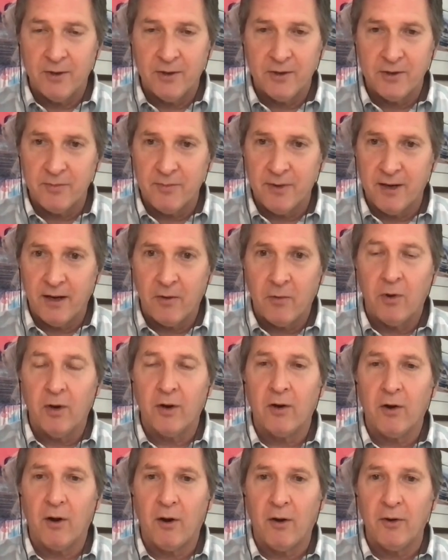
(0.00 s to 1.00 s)
Doesn't matter
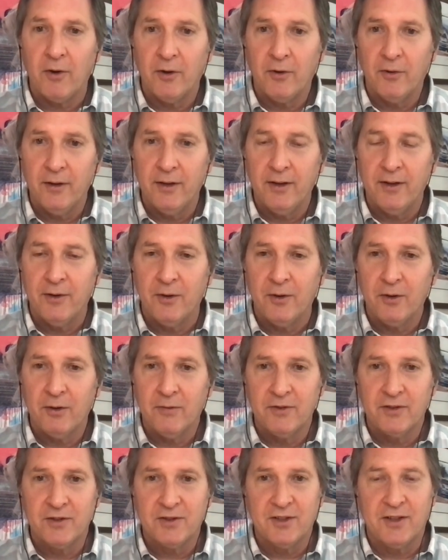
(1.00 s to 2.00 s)
what car you're in. All
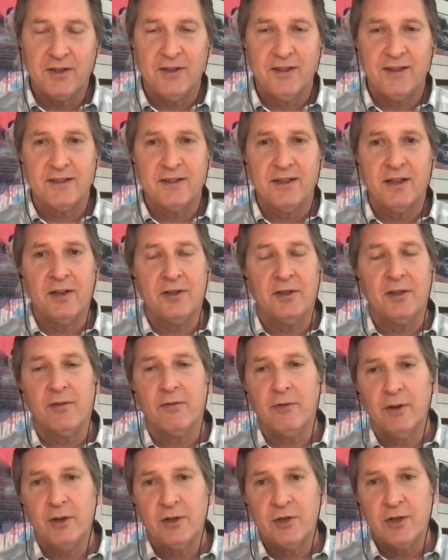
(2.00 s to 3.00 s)
of a sudden, it's not
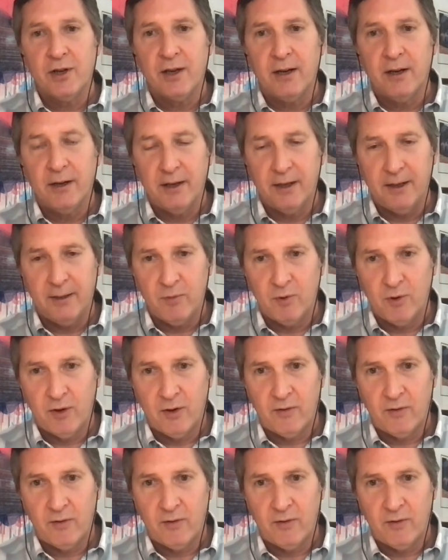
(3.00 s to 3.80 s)
differentiated, and